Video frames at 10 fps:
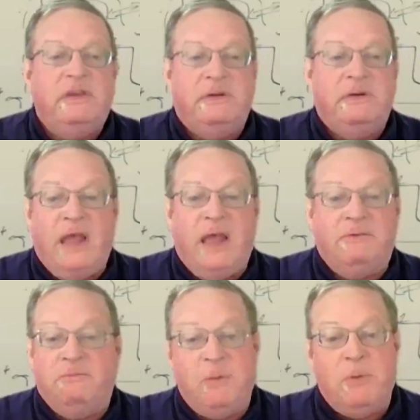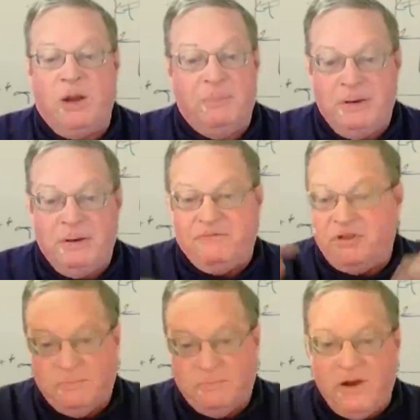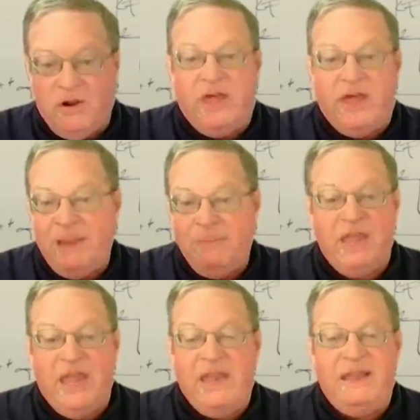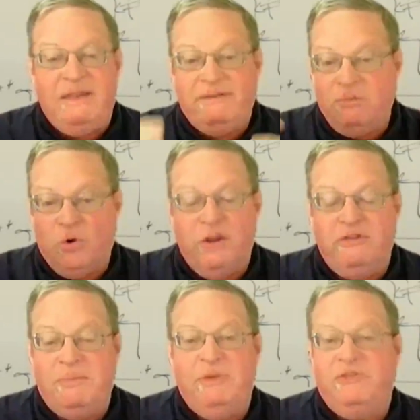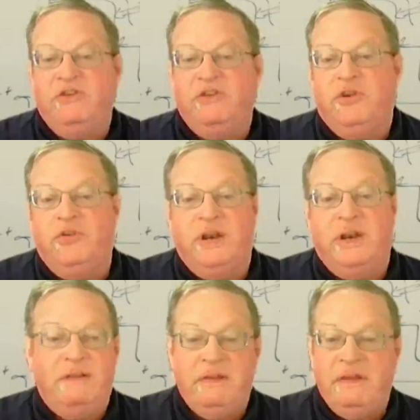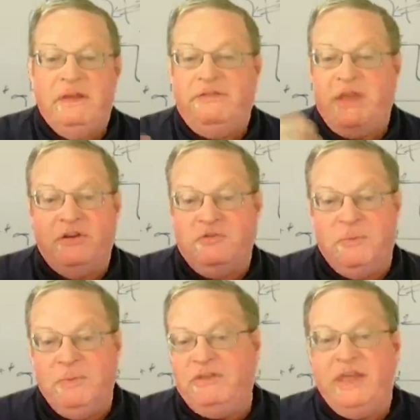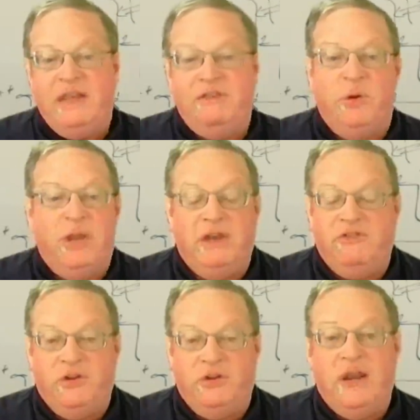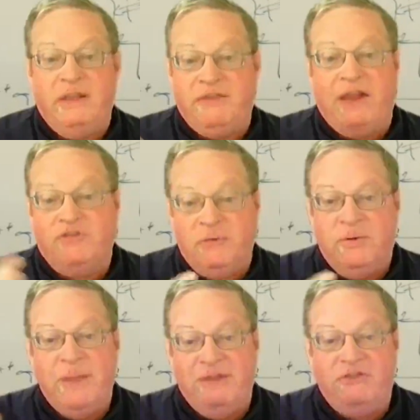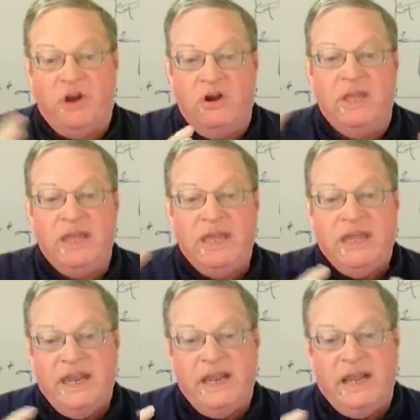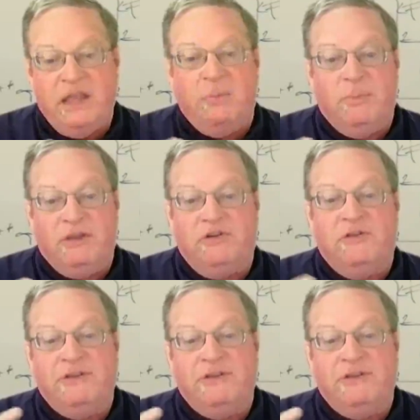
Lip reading: Okay, remarkably enough, despite all the hype in the 80s and worries about missing children and centers for missing and exploited children, it actually remains hard to have a clear picture of